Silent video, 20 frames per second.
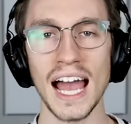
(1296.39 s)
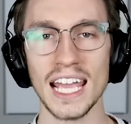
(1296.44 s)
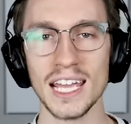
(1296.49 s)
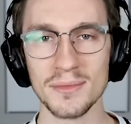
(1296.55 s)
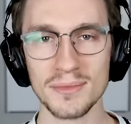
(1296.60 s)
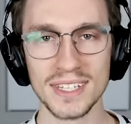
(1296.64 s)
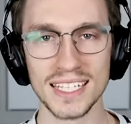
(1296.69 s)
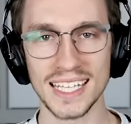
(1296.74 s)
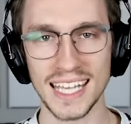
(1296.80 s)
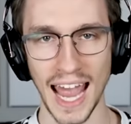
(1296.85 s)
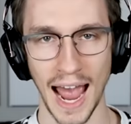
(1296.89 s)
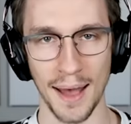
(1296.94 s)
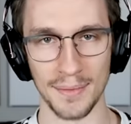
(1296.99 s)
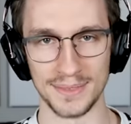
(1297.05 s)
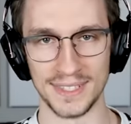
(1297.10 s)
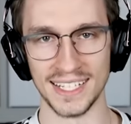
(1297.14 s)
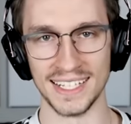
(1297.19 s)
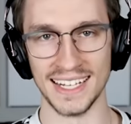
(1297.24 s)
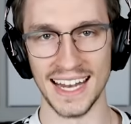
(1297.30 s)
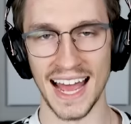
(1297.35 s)
I am the
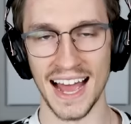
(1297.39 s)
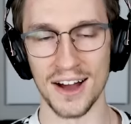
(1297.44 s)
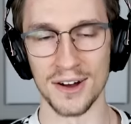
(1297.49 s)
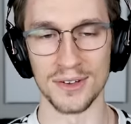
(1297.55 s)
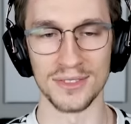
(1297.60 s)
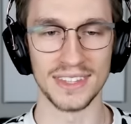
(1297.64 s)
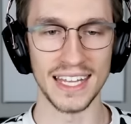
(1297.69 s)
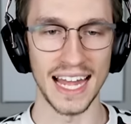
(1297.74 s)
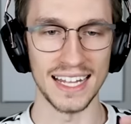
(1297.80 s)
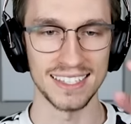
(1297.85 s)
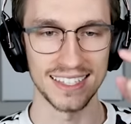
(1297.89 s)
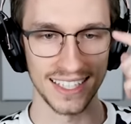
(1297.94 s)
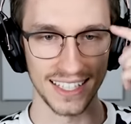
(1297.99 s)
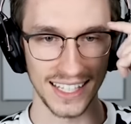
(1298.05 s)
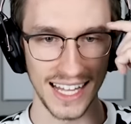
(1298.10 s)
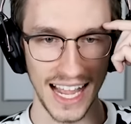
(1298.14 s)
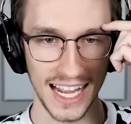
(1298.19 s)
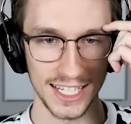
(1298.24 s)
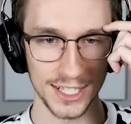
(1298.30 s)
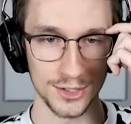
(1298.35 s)
captain now. That's the
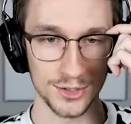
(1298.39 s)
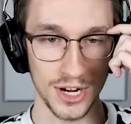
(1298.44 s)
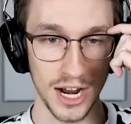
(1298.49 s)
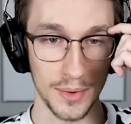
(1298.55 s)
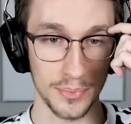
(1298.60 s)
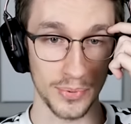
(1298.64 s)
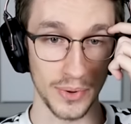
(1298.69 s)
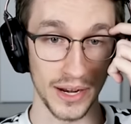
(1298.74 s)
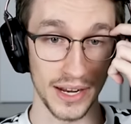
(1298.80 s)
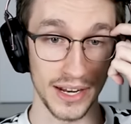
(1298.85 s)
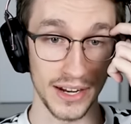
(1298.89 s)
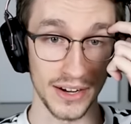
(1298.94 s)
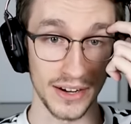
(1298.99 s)
line you drop right